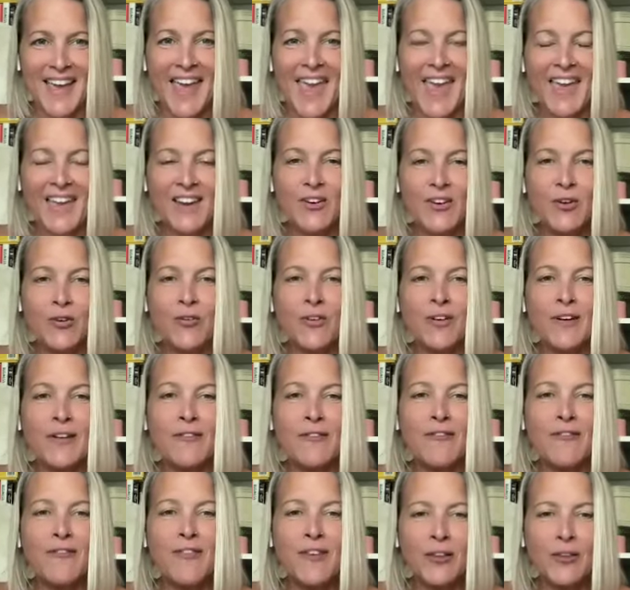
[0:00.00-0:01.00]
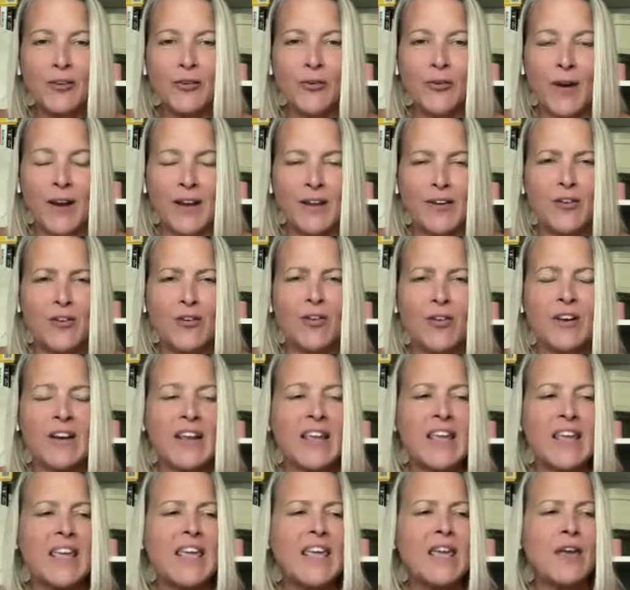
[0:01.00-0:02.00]
And you're going to feel great. You're going to
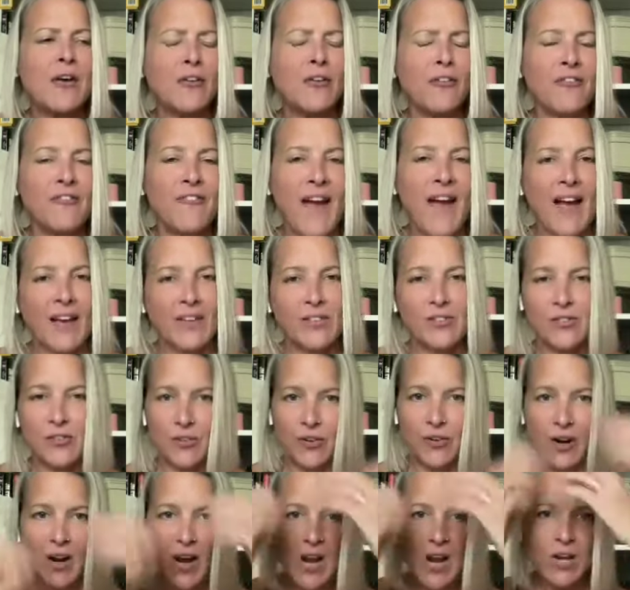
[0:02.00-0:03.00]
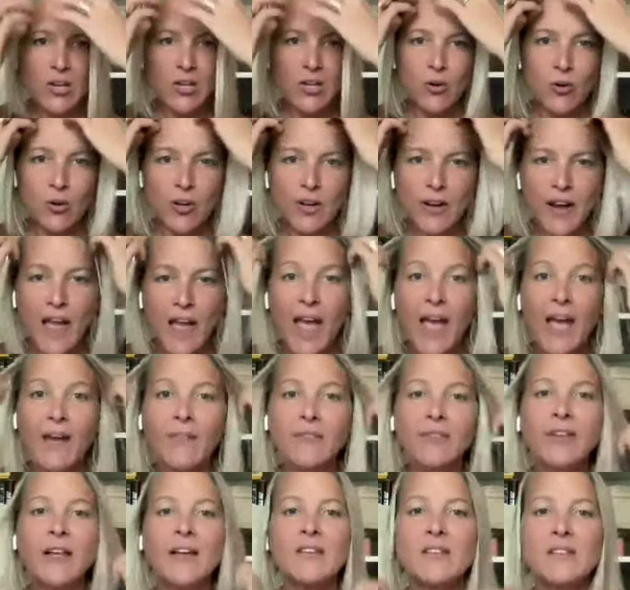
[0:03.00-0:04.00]
heal faster. You're going to
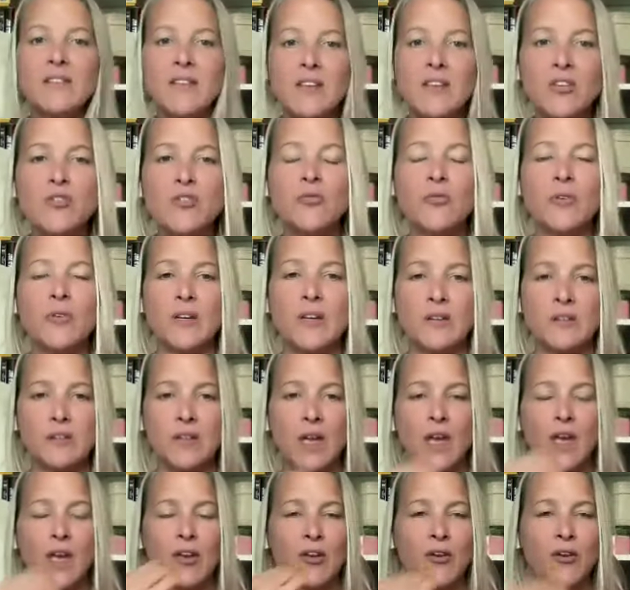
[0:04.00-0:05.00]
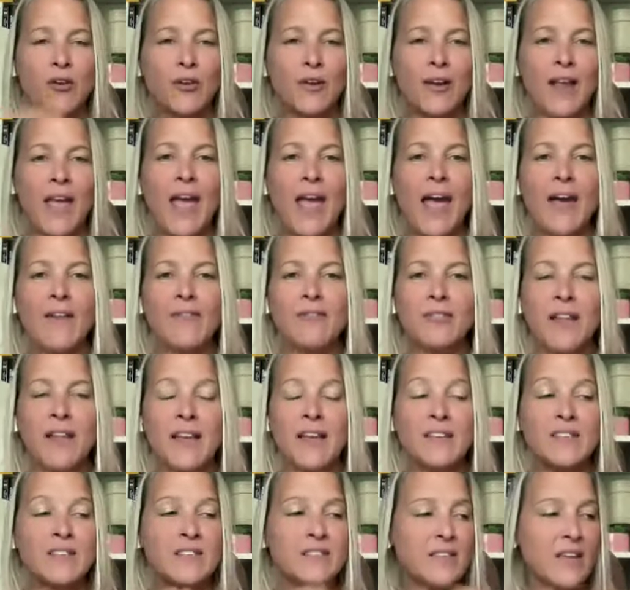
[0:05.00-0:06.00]
have less injuries. You're going to have
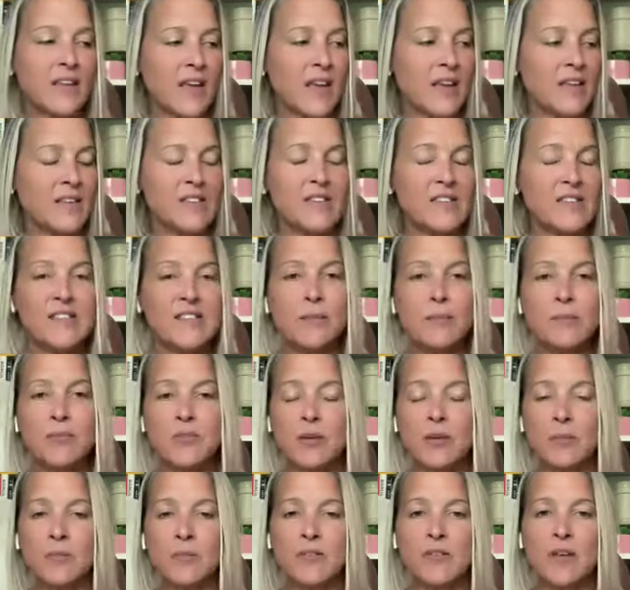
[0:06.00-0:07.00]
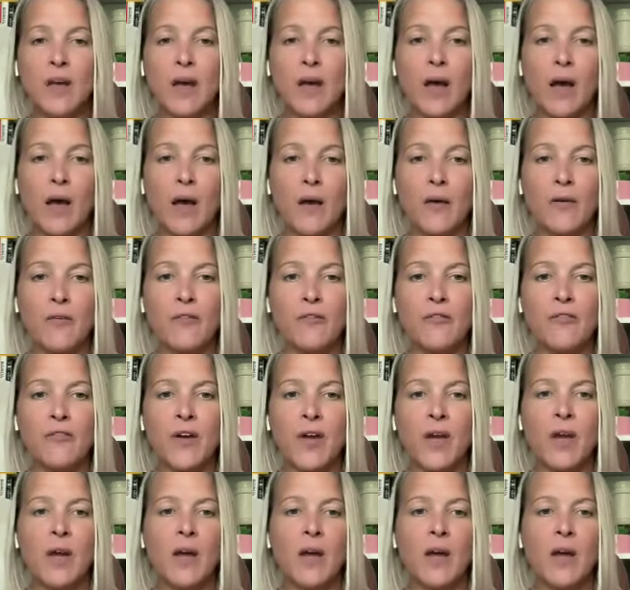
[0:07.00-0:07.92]
less symptoms of